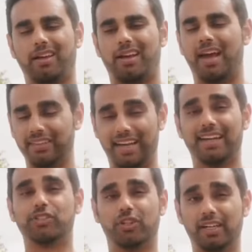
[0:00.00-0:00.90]
And the
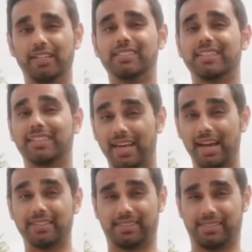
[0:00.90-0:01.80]
answer is
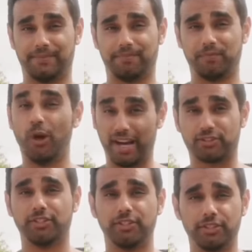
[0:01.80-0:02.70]
yes, you
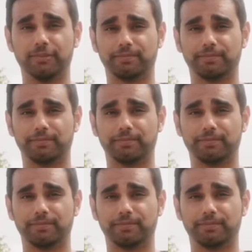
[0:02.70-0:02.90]
actually do.